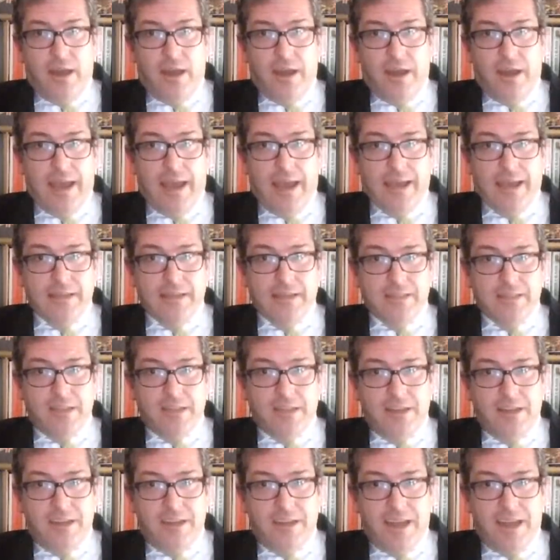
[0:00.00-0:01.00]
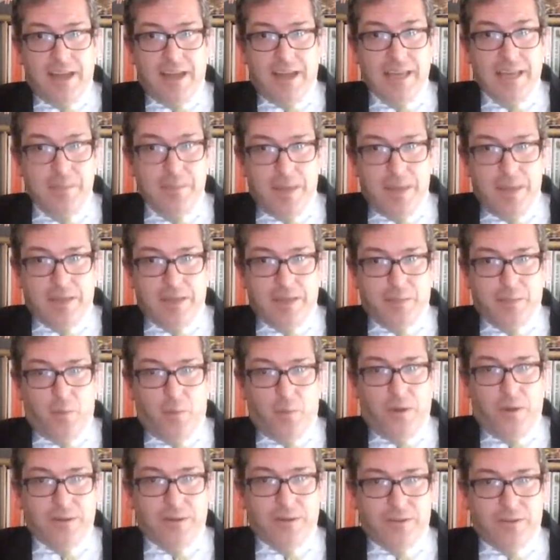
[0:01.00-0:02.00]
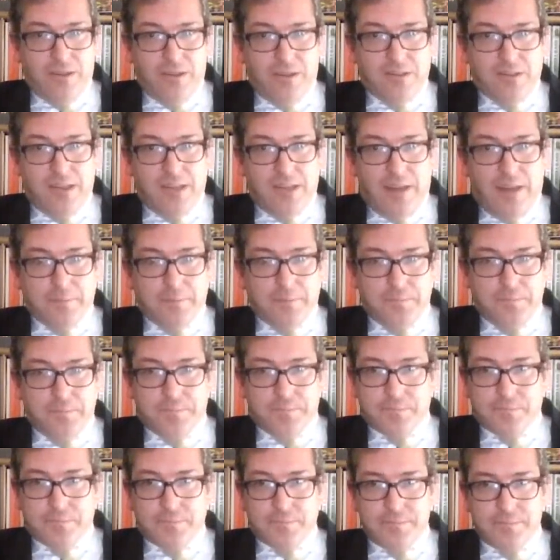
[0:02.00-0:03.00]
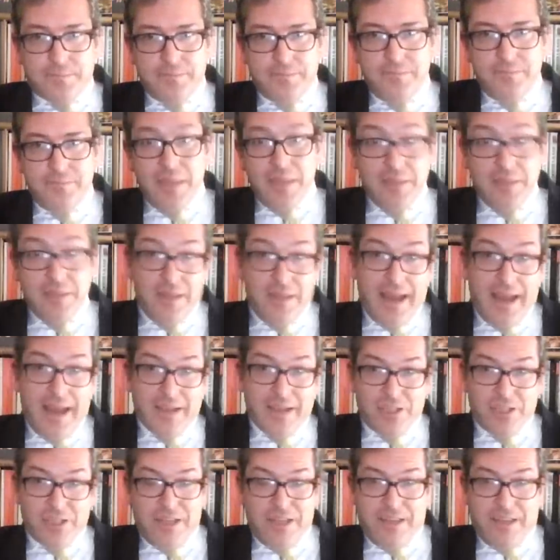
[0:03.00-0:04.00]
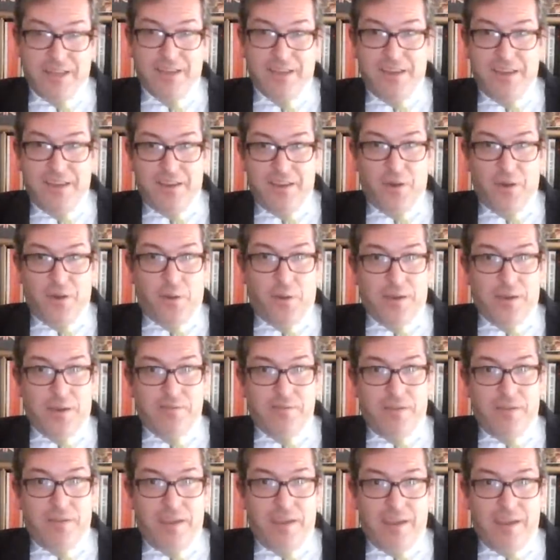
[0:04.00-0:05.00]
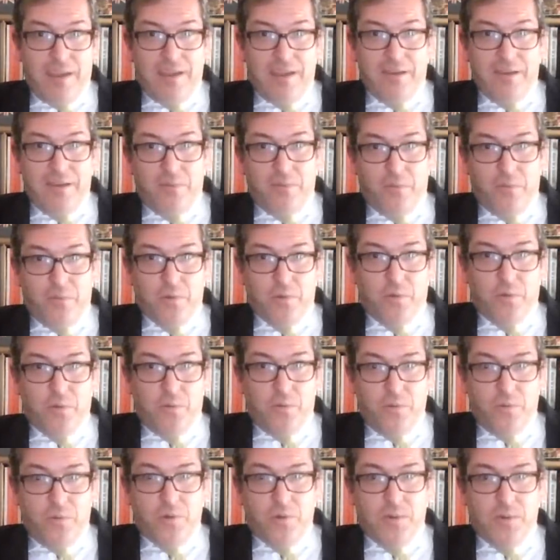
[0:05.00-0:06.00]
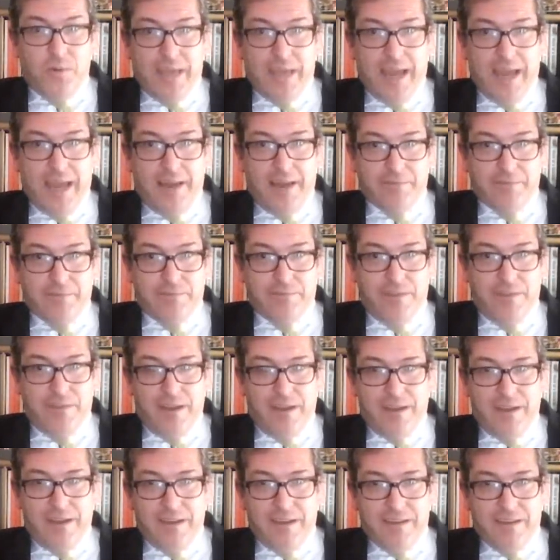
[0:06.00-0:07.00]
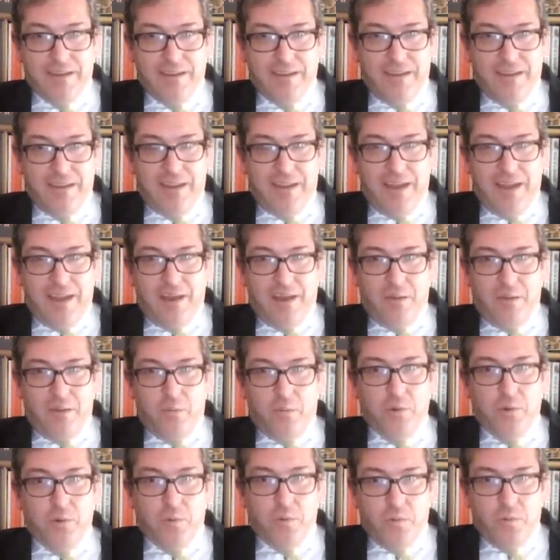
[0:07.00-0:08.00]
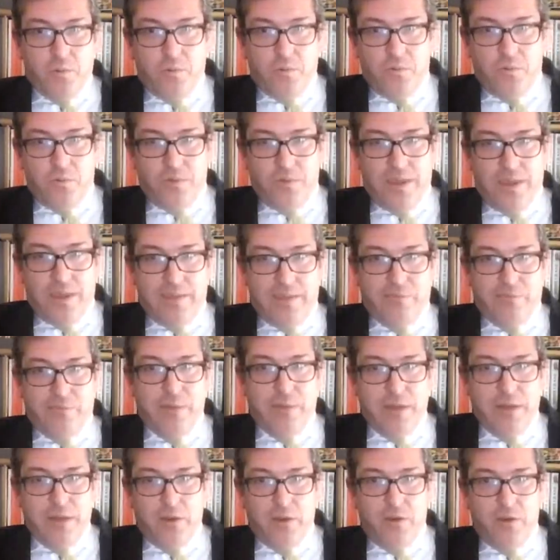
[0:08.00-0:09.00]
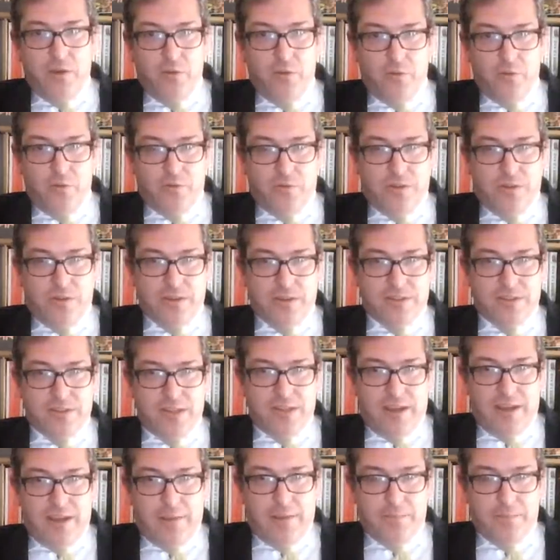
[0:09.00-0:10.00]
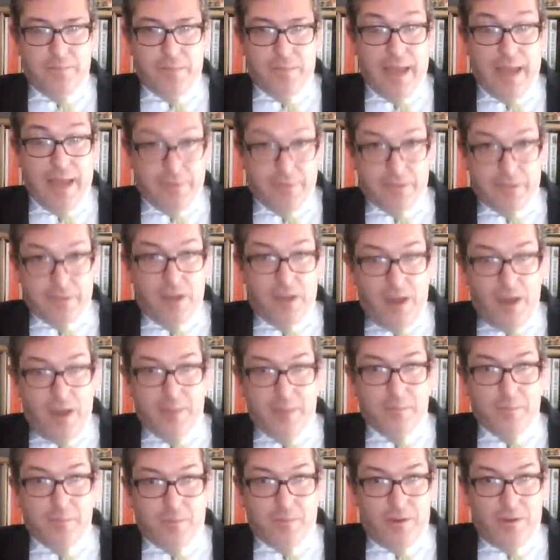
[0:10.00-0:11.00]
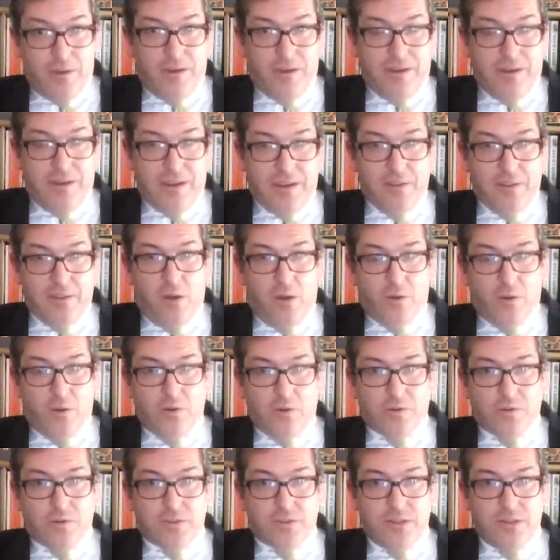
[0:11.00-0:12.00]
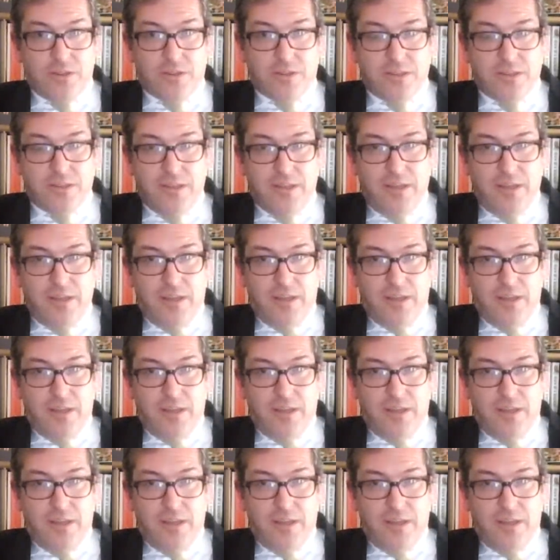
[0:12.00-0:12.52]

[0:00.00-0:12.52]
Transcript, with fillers: Uh, and uh, and he made the point that um, that actually, you know, if, if would would we have uh, uh, would if we knew that um, at the time in the Holocaust that